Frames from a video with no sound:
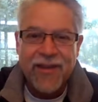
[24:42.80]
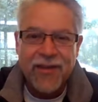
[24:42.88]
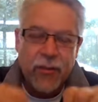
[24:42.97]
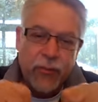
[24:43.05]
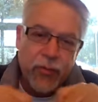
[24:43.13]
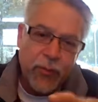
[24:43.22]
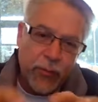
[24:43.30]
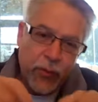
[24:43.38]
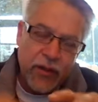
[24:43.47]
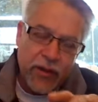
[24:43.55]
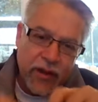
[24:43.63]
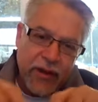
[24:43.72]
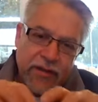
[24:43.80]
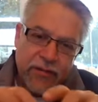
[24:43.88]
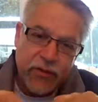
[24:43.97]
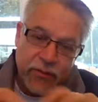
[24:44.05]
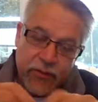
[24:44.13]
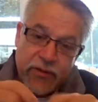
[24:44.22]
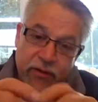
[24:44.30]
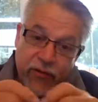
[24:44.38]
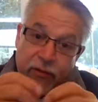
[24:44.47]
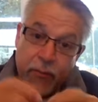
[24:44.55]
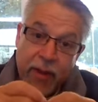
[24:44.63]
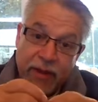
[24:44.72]
you, you put yeast, which was a
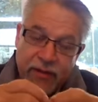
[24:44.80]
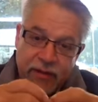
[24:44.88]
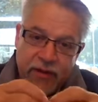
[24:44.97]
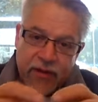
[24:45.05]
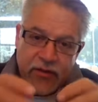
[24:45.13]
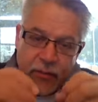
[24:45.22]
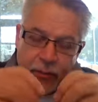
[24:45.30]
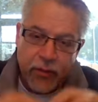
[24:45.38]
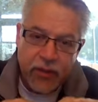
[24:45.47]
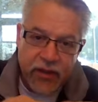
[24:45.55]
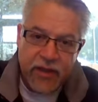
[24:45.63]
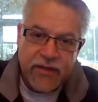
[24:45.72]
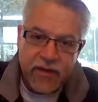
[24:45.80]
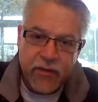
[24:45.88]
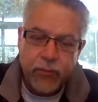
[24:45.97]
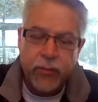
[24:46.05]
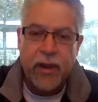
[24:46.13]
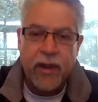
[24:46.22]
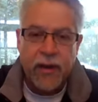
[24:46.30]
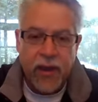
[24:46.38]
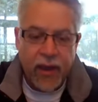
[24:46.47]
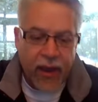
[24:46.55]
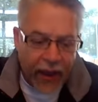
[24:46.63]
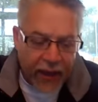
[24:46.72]
fermented yeast, you put yeast in a bread
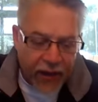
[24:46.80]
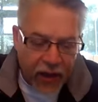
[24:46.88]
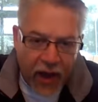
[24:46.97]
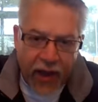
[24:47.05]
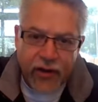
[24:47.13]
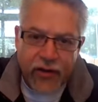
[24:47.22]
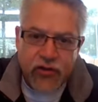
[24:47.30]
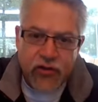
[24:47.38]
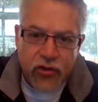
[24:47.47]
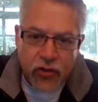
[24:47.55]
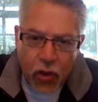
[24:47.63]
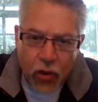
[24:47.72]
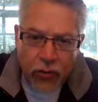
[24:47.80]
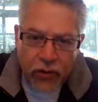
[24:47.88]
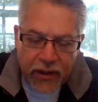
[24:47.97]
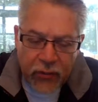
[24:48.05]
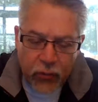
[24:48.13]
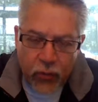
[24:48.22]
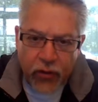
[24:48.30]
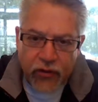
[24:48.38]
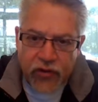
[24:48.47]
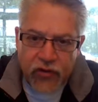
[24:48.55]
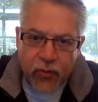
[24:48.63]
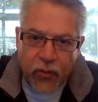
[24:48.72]
and it kind of slowly works
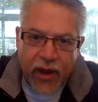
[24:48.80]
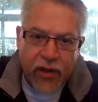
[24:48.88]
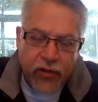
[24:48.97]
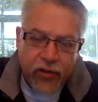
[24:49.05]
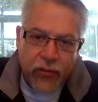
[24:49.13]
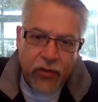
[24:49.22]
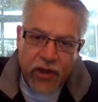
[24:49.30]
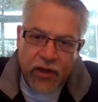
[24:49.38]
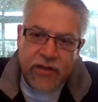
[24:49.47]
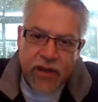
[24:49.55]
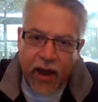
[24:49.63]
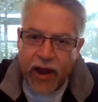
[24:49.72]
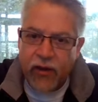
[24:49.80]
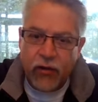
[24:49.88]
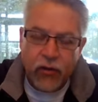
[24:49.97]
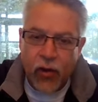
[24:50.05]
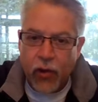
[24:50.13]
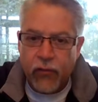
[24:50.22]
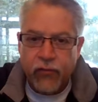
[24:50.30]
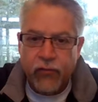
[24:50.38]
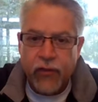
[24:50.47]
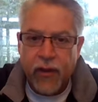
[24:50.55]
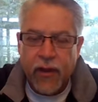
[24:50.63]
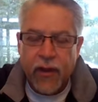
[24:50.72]
its way through the entire loaf
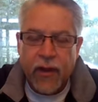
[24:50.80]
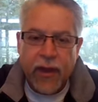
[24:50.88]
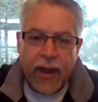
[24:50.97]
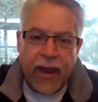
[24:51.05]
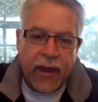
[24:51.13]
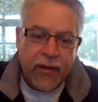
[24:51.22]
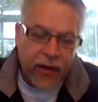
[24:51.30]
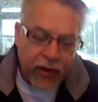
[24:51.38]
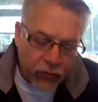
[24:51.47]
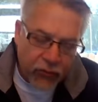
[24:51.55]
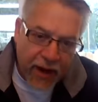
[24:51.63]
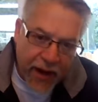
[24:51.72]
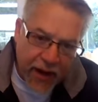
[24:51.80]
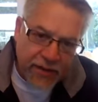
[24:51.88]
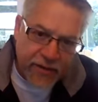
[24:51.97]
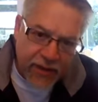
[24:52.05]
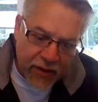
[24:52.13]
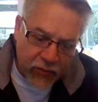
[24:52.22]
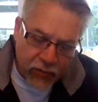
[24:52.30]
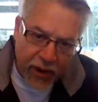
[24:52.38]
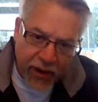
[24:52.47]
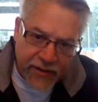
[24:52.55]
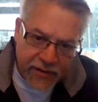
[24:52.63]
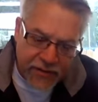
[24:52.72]
and it raise it
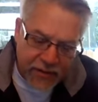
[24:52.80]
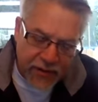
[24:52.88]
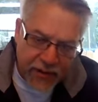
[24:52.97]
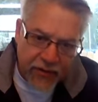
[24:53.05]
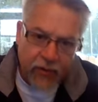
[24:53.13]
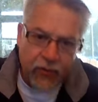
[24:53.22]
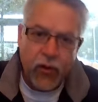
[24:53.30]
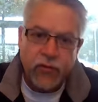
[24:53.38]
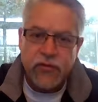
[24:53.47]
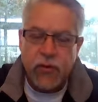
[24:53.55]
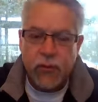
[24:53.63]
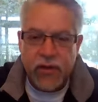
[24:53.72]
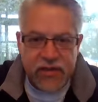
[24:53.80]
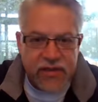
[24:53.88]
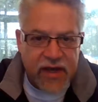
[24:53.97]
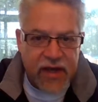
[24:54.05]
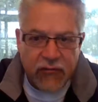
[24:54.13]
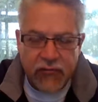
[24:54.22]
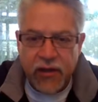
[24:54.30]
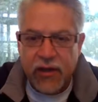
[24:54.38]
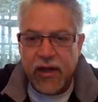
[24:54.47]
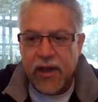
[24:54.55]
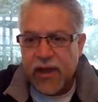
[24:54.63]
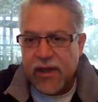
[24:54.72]
rises in the loaf so it's secret
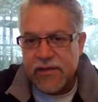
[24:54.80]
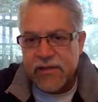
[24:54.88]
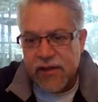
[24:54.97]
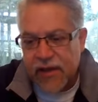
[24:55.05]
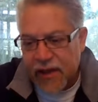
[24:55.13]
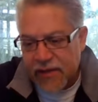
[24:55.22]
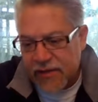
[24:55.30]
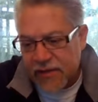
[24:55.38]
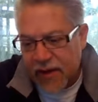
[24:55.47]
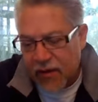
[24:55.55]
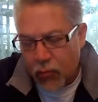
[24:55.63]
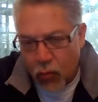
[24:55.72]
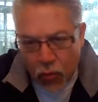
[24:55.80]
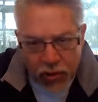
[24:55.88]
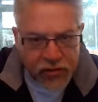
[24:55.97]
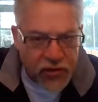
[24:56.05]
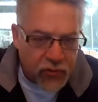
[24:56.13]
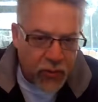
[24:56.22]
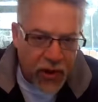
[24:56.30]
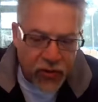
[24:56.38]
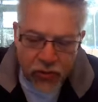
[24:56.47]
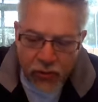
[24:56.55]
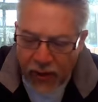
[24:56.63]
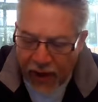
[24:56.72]
it's it's it works its way
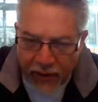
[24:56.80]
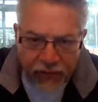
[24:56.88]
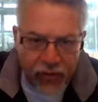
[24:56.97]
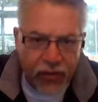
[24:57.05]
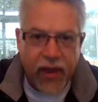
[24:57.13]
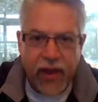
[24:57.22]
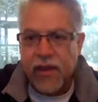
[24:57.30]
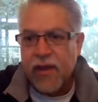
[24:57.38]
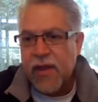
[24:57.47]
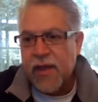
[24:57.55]
through everything